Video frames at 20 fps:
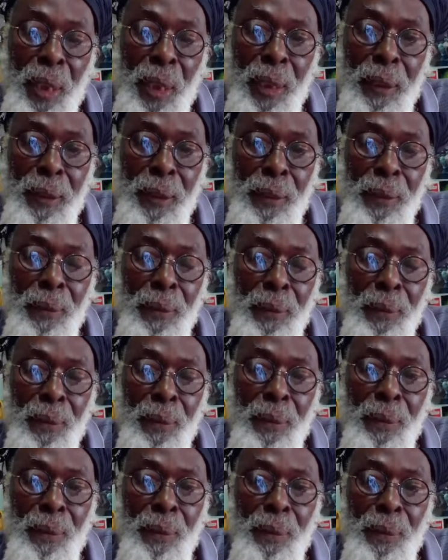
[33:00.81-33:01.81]
that.
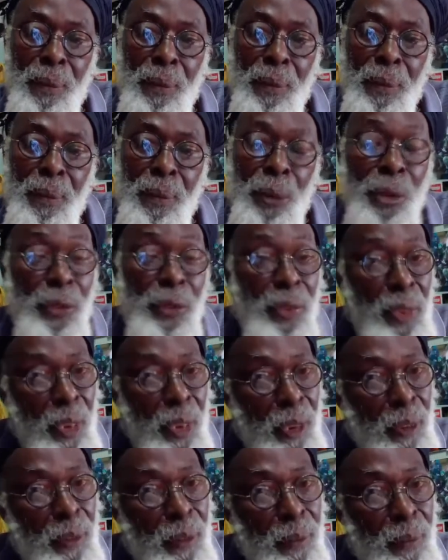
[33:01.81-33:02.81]
But
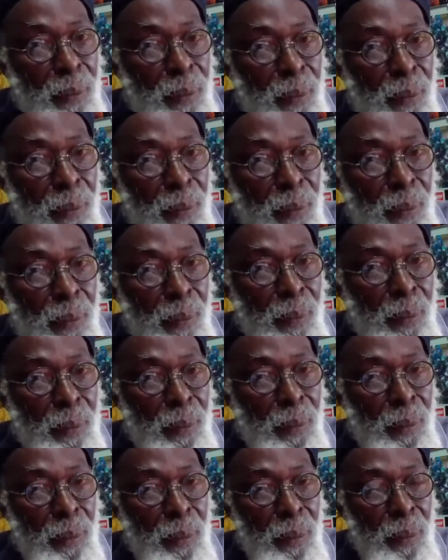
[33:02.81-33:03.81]
still,
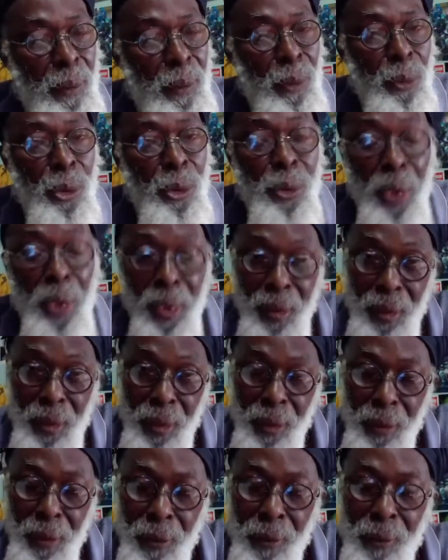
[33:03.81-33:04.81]
we write
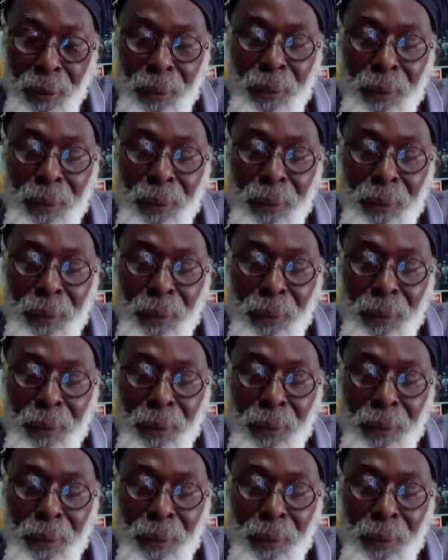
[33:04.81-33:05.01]
it.